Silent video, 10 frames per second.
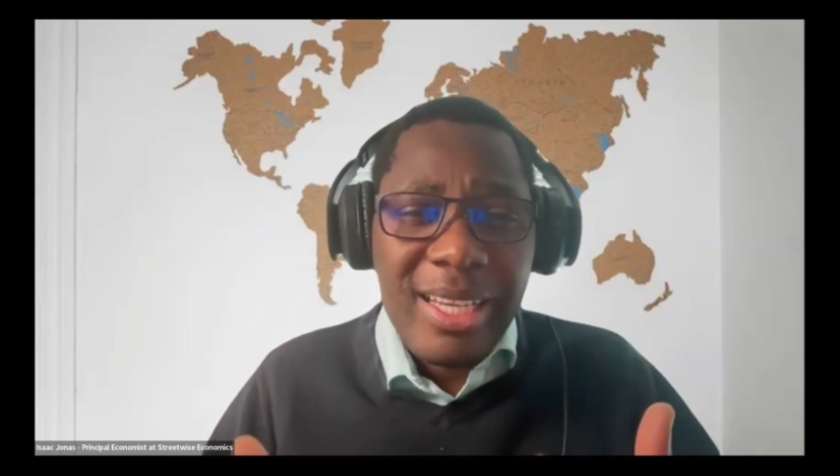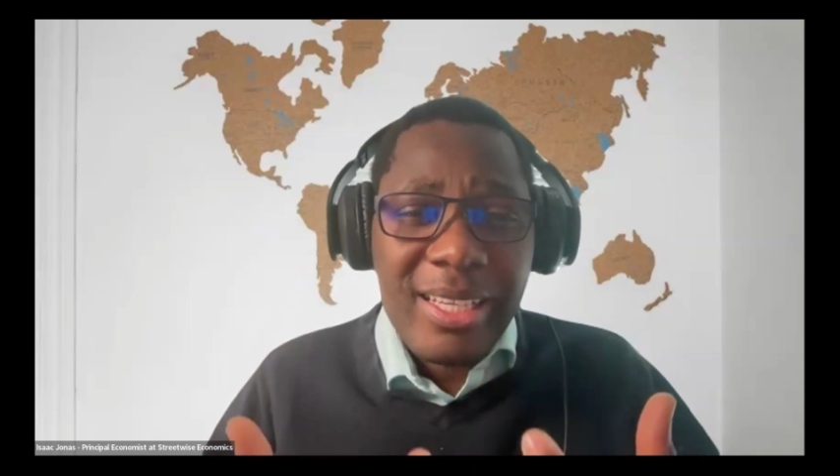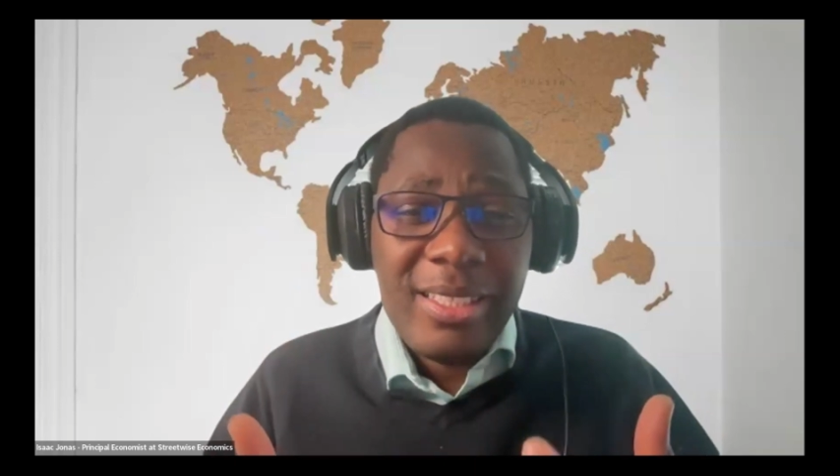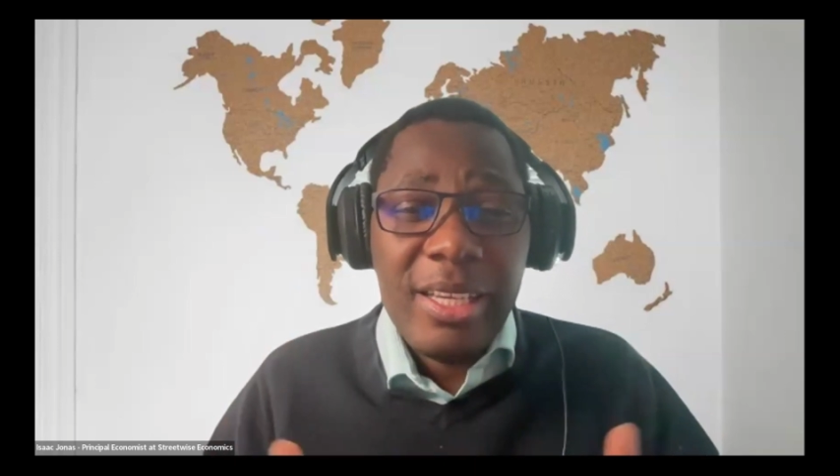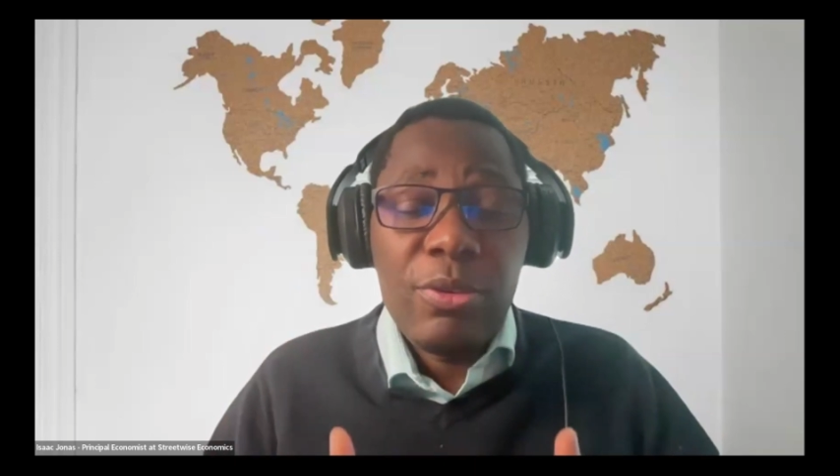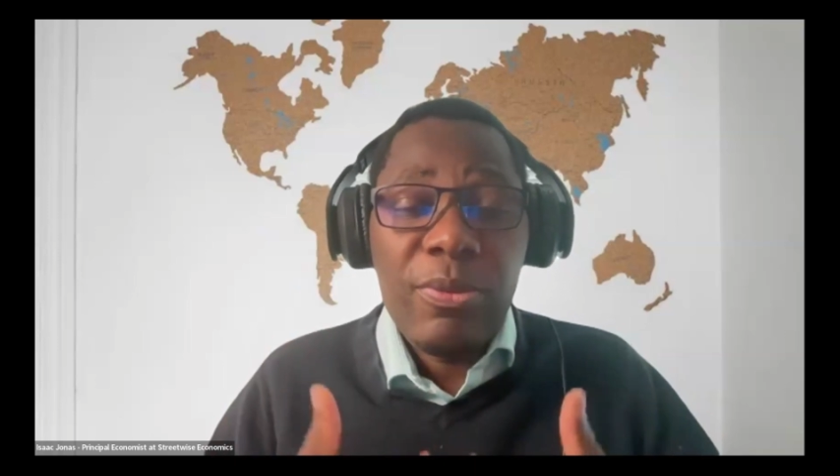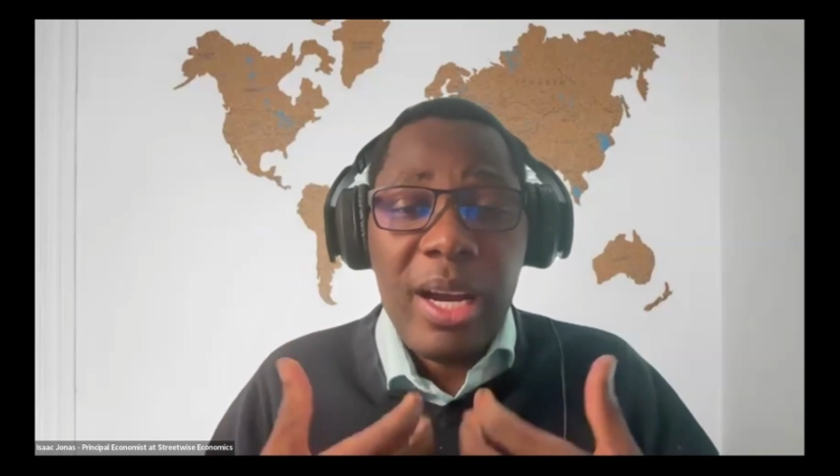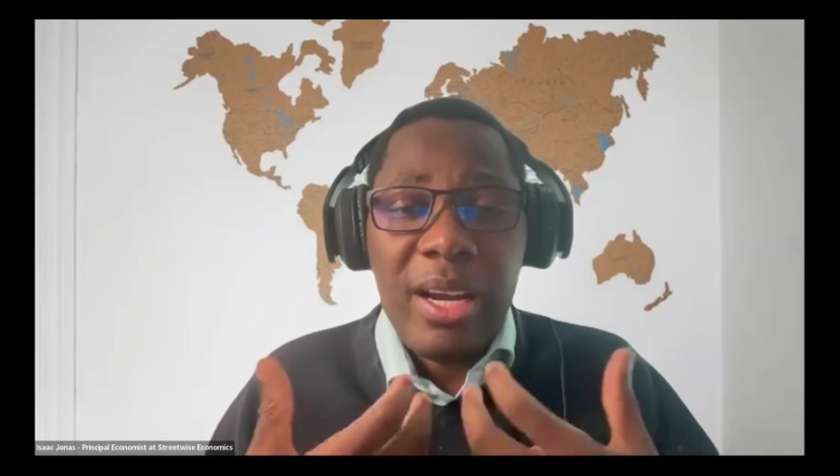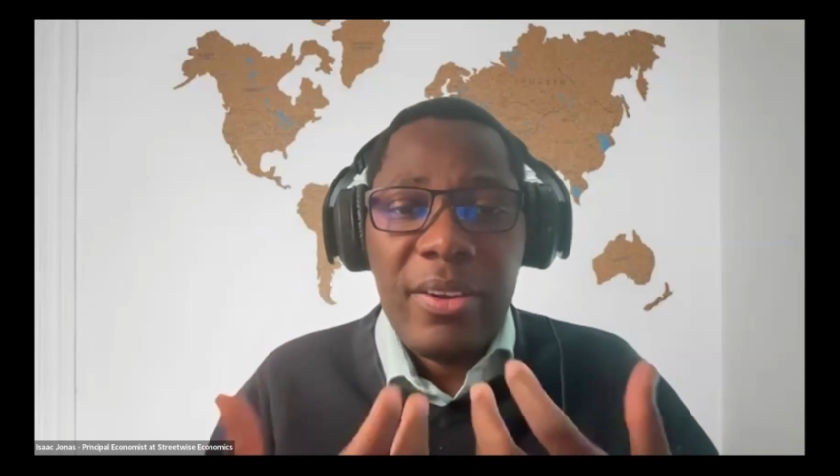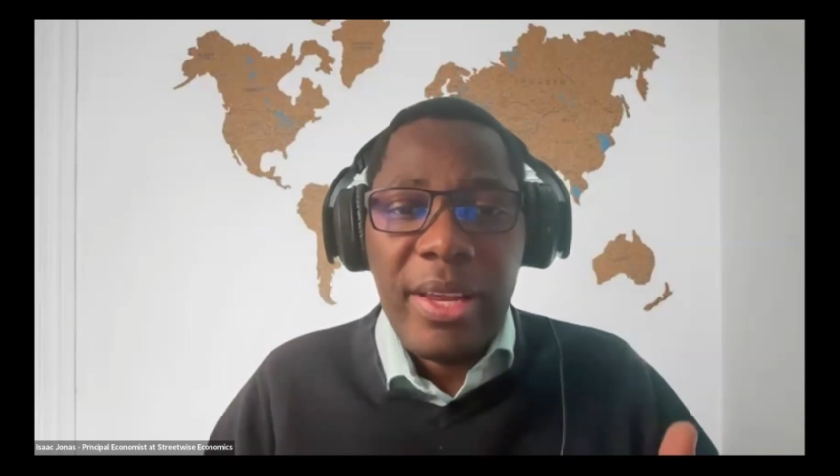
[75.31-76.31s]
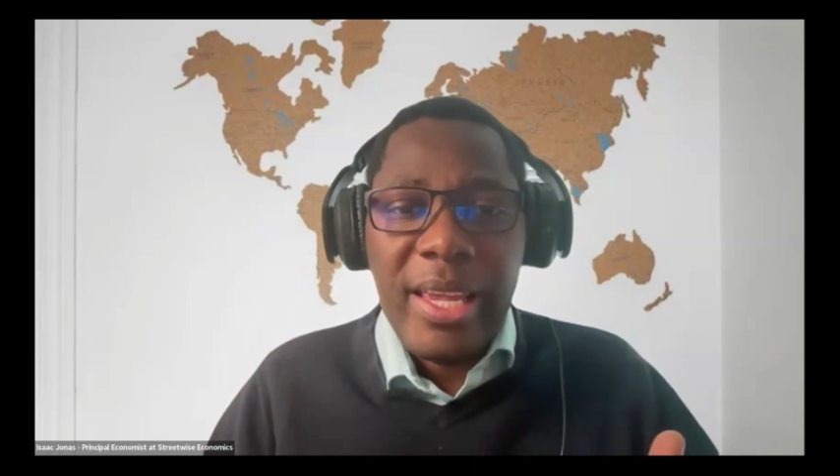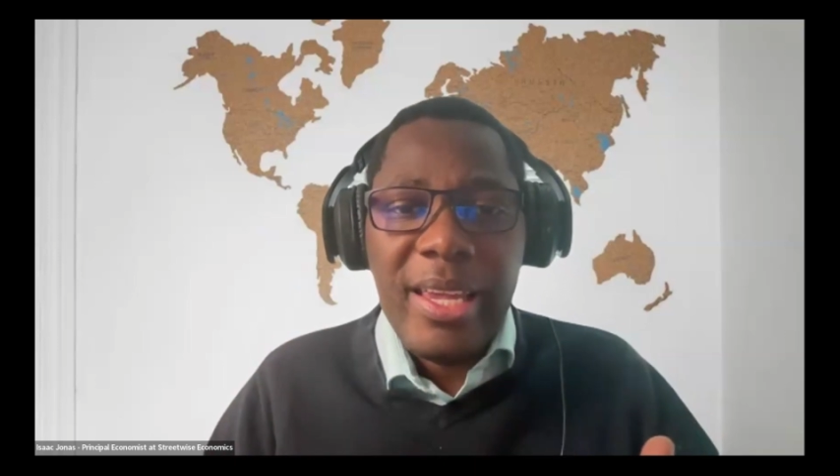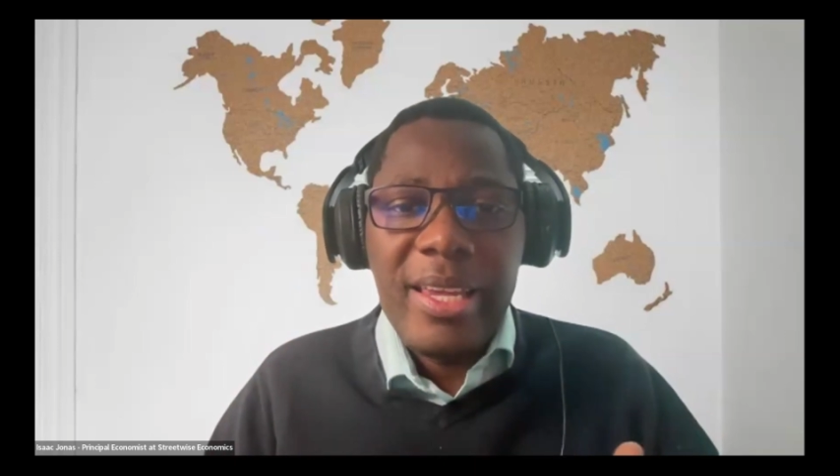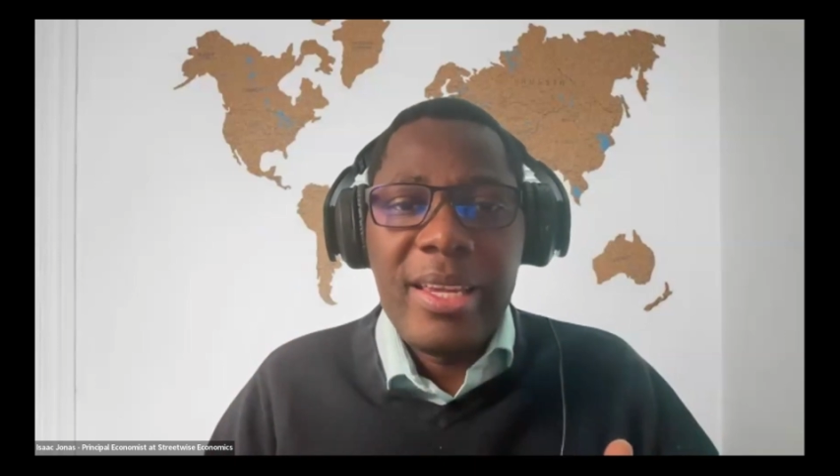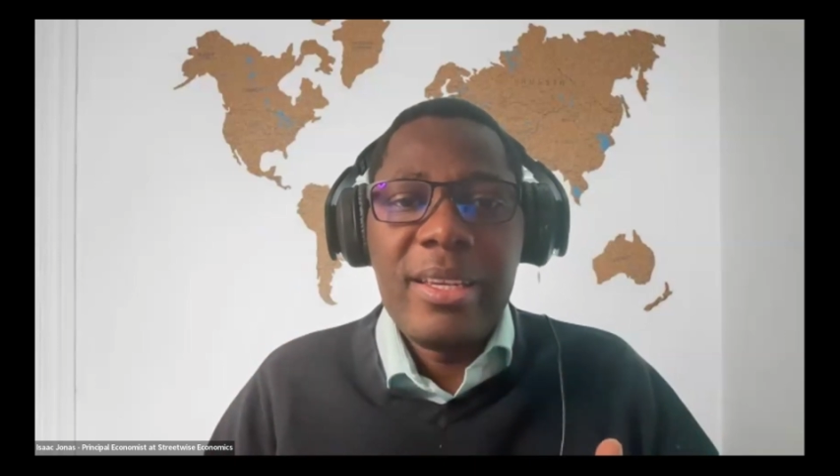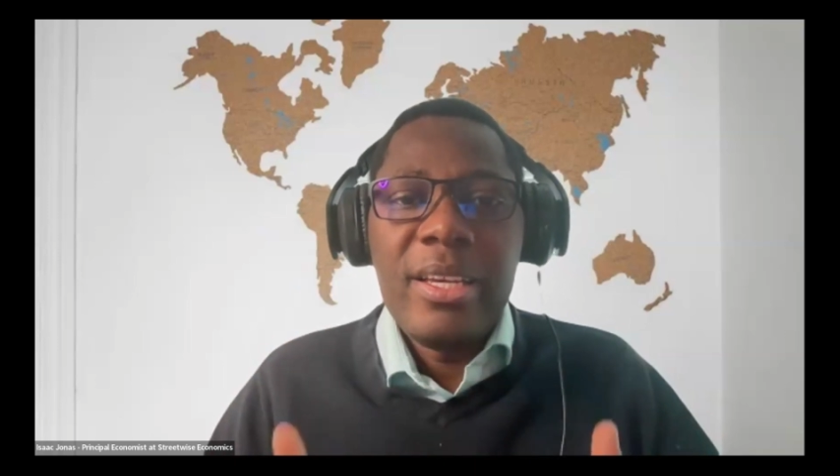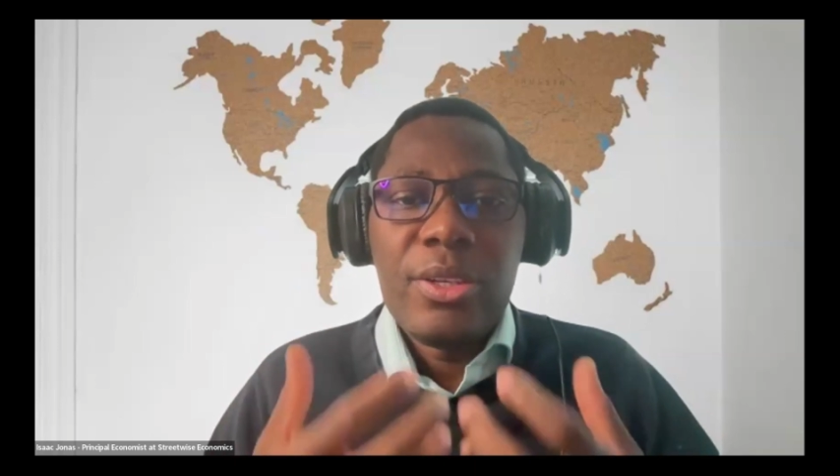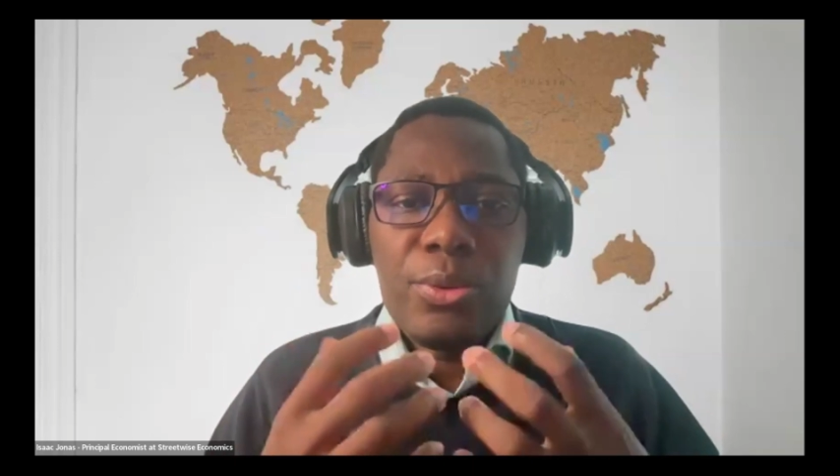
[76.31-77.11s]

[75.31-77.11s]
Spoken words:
in exchange of agreeing